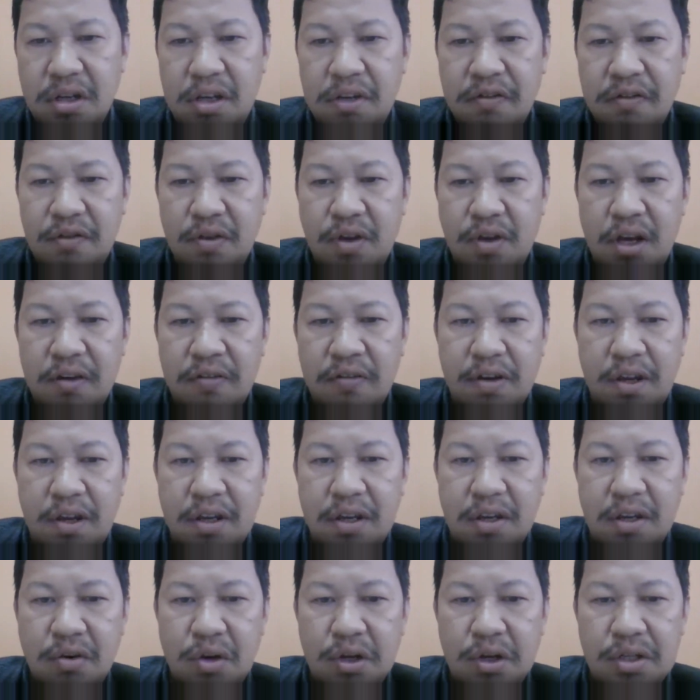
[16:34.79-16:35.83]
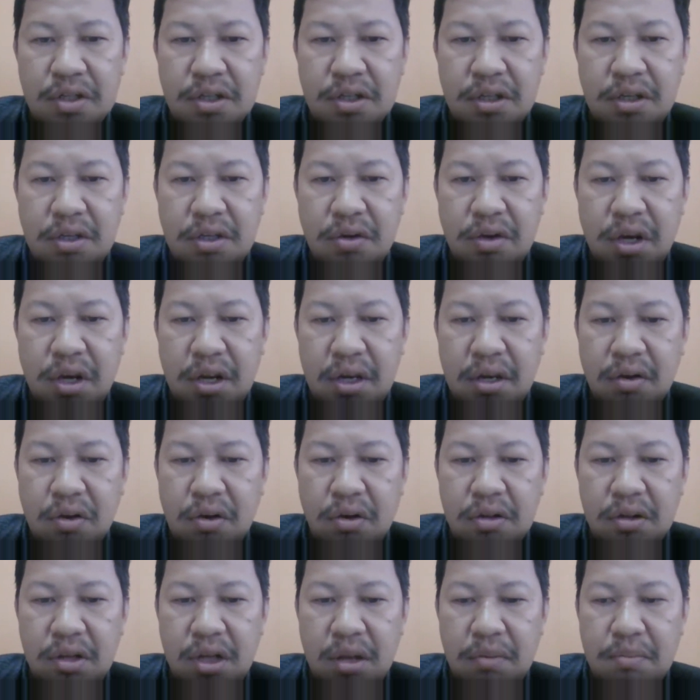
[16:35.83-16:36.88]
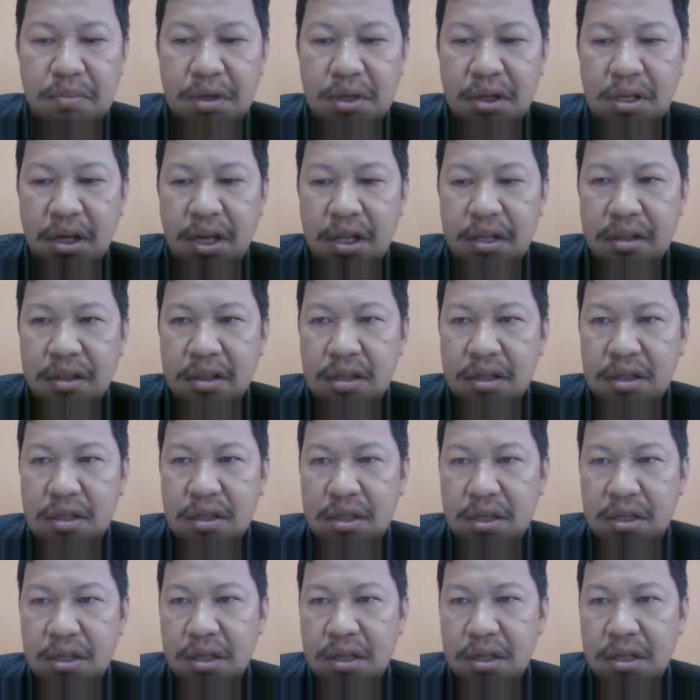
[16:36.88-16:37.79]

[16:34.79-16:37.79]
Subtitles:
If you have any question, you can contact me later.